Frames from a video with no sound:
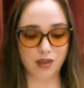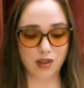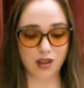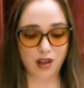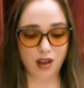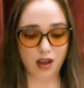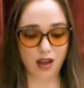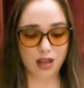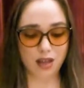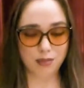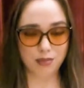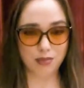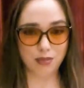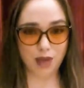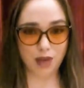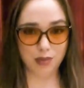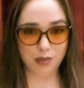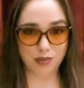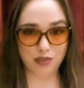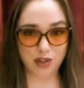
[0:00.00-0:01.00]
I'm
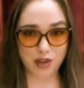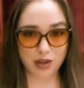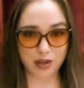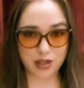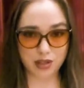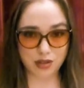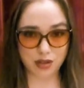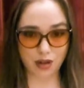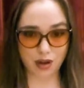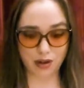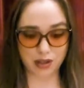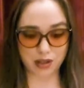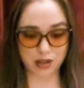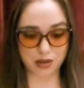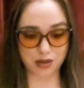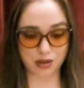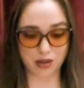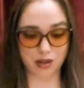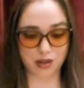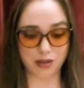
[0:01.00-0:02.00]
I'm very sorry,
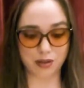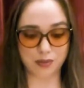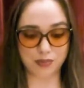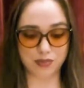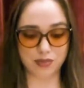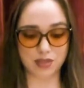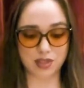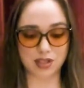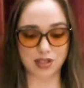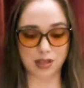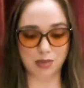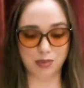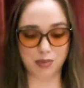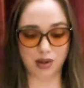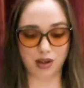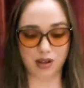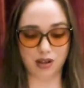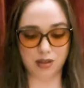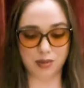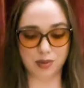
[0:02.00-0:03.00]
sir, said
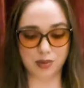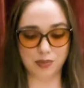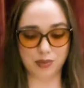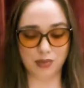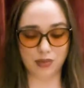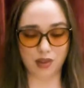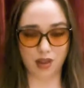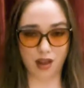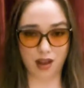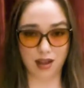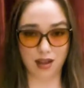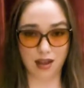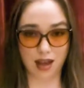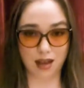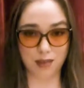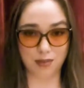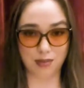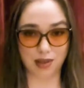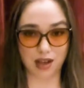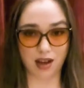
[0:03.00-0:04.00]
Bob. I
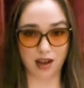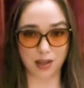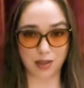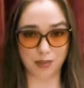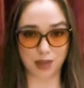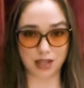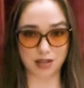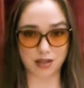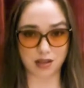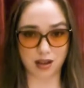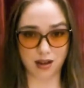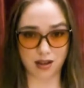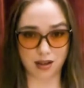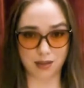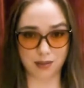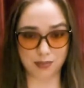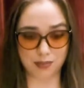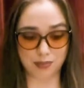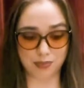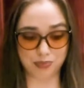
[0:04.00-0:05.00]
am behind my
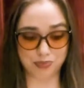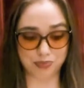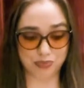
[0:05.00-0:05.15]
time.